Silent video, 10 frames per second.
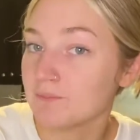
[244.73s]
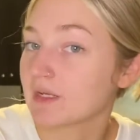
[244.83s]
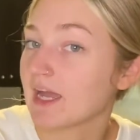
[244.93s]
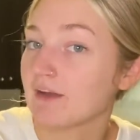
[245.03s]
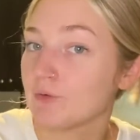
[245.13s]
but I
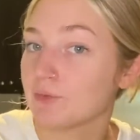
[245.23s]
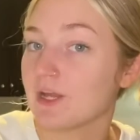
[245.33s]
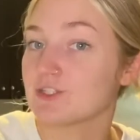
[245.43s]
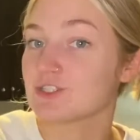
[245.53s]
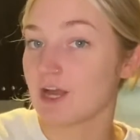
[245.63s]
haven't
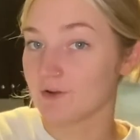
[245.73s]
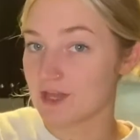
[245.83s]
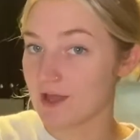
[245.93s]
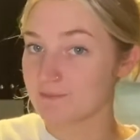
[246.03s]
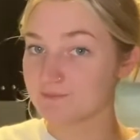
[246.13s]
branched out
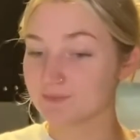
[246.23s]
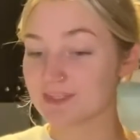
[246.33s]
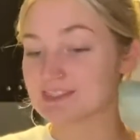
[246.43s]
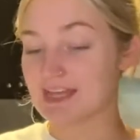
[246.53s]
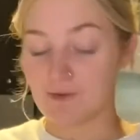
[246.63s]
yet
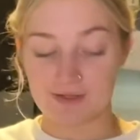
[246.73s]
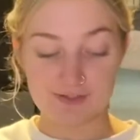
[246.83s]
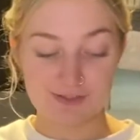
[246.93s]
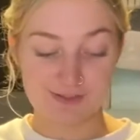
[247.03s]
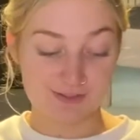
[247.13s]
because that one
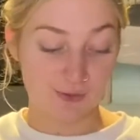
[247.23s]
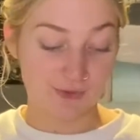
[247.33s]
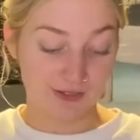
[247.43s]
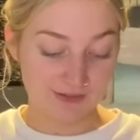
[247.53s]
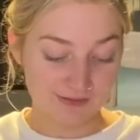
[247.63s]
is just so
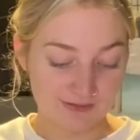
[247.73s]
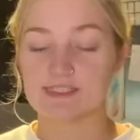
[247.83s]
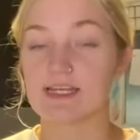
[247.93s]
good.